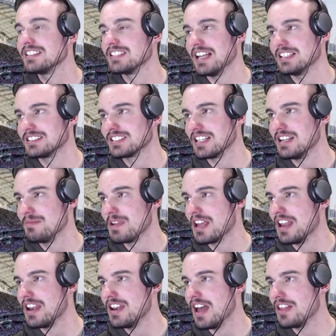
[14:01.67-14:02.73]
It's going to be
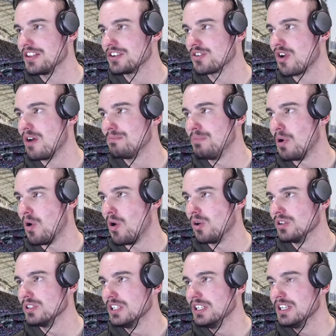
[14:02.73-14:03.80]
another drop
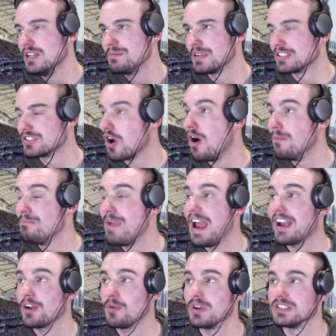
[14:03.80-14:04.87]
ball, but it's gone
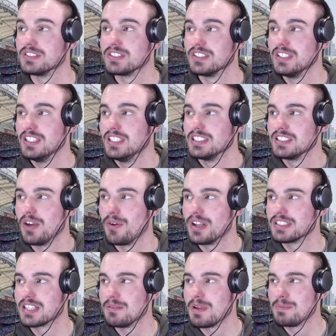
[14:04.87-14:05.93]
backwards. So it is
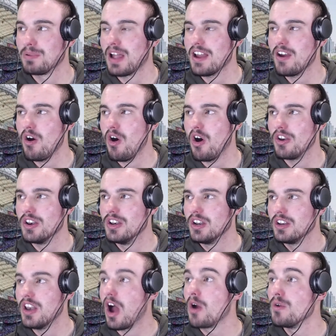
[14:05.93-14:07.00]
going to be play on.
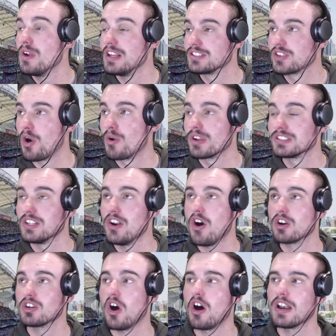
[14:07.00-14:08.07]
No, it's called as a
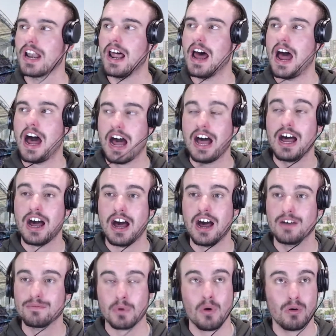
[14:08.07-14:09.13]
knock on at half